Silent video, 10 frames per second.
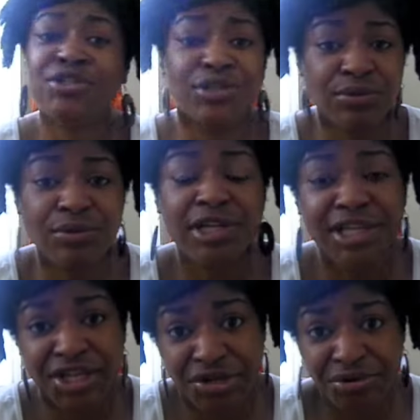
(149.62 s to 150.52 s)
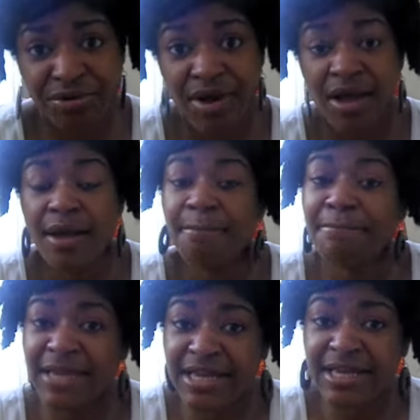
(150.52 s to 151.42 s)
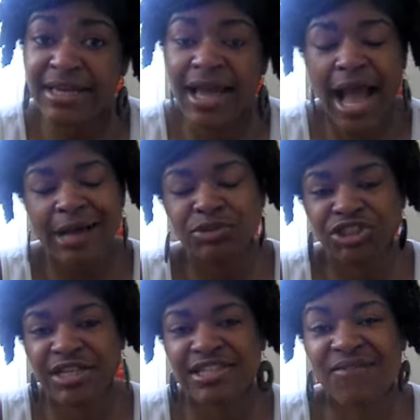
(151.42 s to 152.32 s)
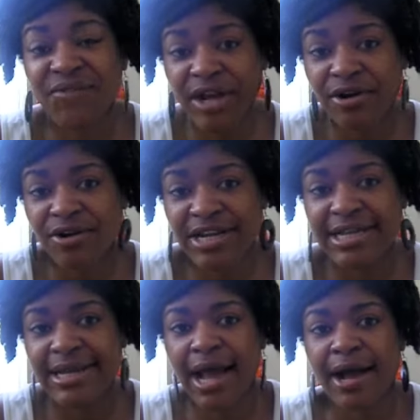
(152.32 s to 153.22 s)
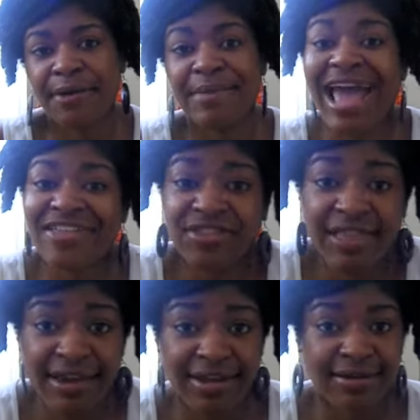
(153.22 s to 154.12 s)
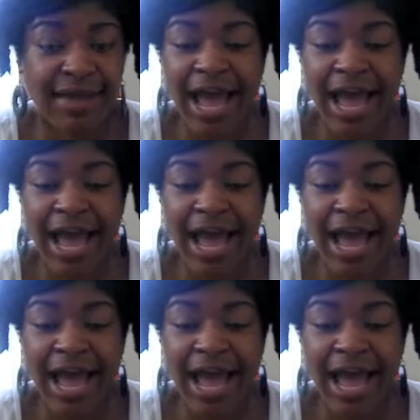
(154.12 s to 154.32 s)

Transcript: Do you. Me, I'm just very um, athletic.